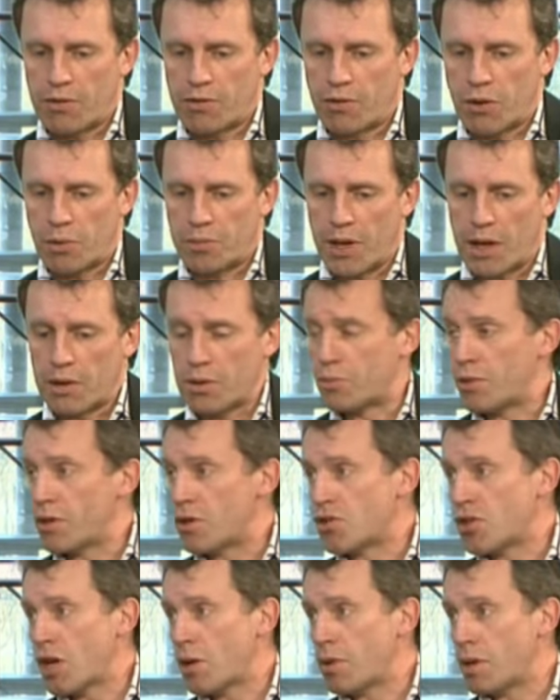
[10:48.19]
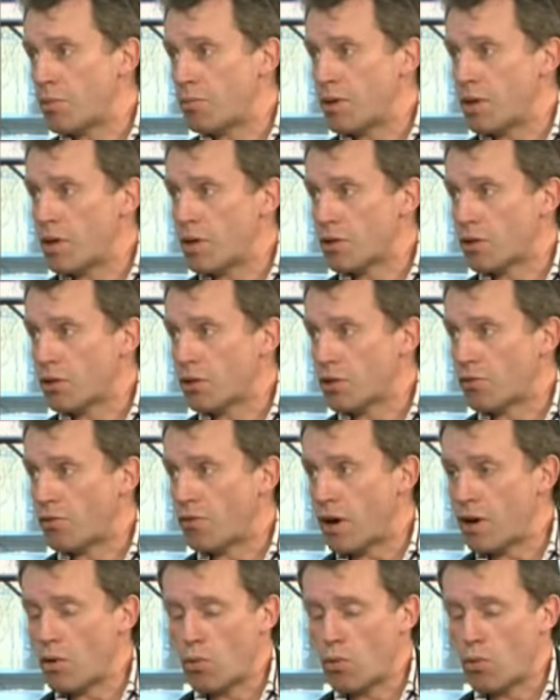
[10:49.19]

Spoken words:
from the other British MEPs in this very